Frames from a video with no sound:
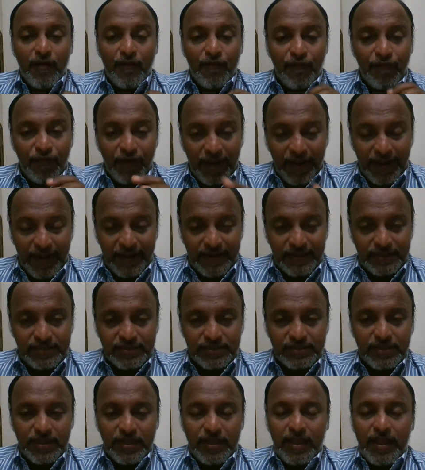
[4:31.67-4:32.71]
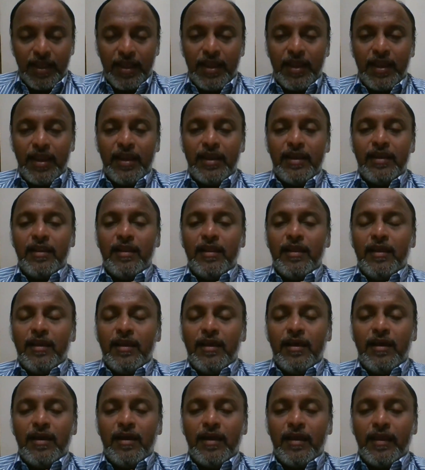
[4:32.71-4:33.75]
friends and
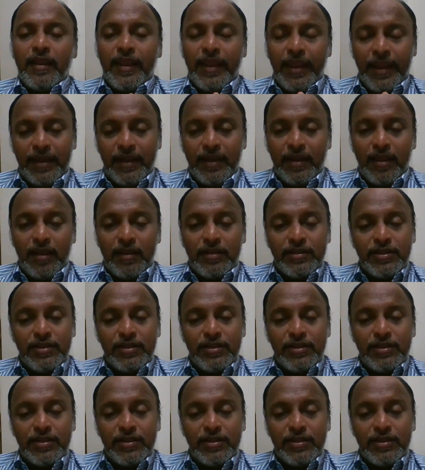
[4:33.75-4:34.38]
gain.